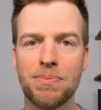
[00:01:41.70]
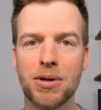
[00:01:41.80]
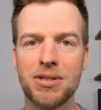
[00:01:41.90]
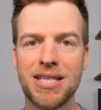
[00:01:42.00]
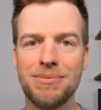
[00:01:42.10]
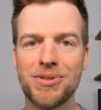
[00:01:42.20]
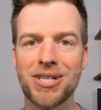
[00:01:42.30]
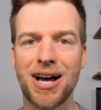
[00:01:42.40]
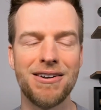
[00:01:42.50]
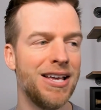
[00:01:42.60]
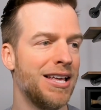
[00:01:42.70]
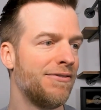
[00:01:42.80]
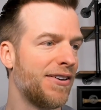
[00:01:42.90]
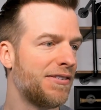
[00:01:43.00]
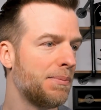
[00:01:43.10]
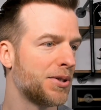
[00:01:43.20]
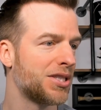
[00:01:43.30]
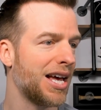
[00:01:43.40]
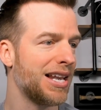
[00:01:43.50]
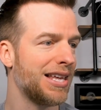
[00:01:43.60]
Both teams shot
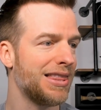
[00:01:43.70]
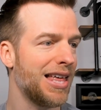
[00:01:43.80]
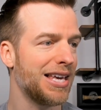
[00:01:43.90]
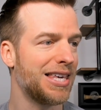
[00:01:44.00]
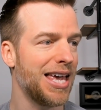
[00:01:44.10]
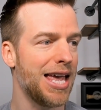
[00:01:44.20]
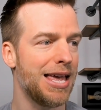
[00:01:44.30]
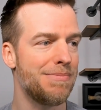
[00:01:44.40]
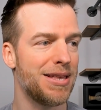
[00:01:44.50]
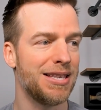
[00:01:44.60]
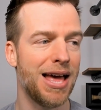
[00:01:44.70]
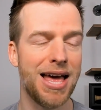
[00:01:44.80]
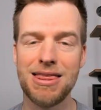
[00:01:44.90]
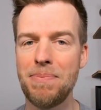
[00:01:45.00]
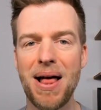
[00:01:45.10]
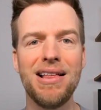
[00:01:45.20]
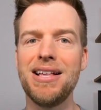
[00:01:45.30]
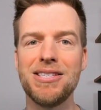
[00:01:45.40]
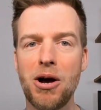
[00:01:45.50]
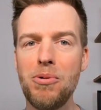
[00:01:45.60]
50% in that game, and the
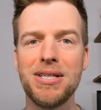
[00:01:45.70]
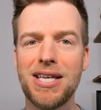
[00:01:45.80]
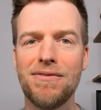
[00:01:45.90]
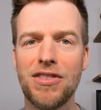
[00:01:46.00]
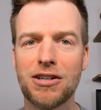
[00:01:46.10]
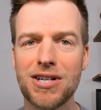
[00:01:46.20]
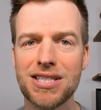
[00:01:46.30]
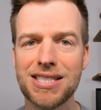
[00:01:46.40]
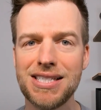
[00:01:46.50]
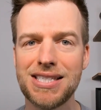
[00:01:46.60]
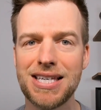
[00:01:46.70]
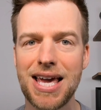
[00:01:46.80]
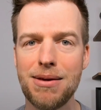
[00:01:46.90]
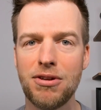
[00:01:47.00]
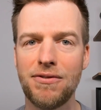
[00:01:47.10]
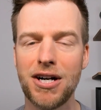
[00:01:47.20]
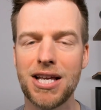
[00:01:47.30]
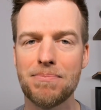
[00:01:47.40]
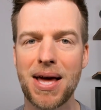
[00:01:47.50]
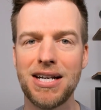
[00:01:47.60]
Pelicans always give the Grizzlies a game. They're very
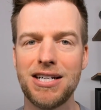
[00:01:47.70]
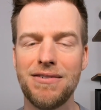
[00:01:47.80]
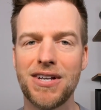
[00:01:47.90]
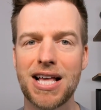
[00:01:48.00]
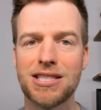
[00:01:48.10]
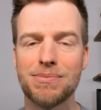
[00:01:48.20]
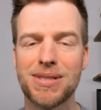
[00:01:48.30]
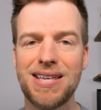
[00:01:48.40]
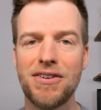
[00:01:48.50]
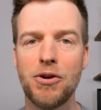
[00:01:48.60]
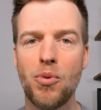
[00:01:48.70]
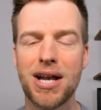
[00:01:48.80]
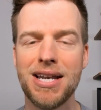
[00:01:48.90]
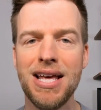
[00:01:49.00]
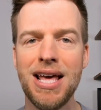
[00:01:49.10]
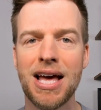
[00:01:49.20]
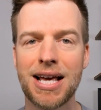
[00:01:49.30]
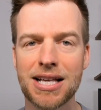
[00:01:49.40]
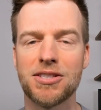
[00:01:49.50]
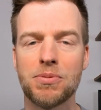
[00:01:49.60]
competitive against them, 7-1
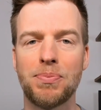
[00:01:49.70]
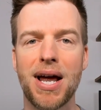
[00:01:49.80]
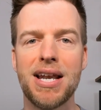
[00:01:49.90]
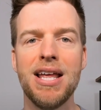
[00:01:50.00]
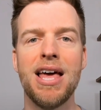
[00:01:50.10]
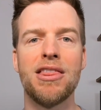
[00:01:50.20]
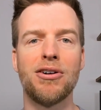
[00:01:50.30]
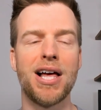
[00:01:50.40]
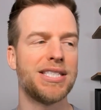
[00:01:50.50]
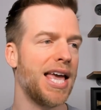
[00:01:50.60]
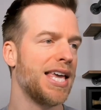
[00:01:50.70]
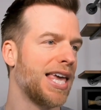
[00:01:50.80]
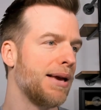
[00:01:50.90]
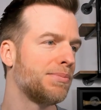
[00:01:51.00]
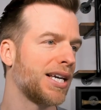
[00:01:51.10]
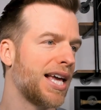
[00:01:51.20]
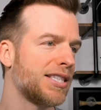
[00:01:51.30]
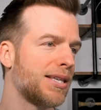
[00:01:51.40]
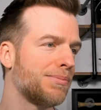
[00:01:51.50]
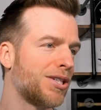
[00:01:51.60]
against the spread in their last 8 games
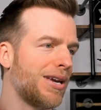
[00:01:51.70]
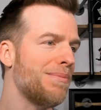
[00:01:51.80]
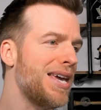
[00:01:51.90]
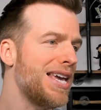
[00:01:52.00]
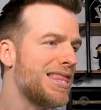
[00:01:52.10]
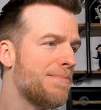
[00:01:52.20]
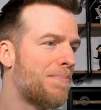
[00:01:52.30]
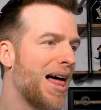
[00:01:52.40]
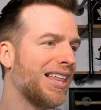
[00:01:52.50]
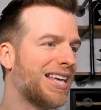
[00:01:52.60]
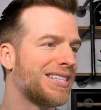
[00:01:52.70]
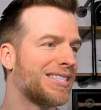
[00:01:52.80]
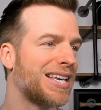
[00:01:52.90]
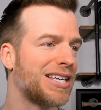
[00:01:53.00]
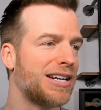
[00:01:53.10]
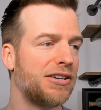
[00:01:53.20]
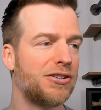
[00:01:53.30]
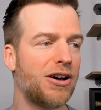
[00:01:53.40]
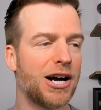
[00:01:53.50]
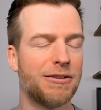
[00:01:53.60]
against them. So give me the Pelicans as an
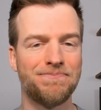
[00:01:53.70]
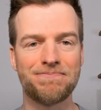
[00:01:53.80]
underdog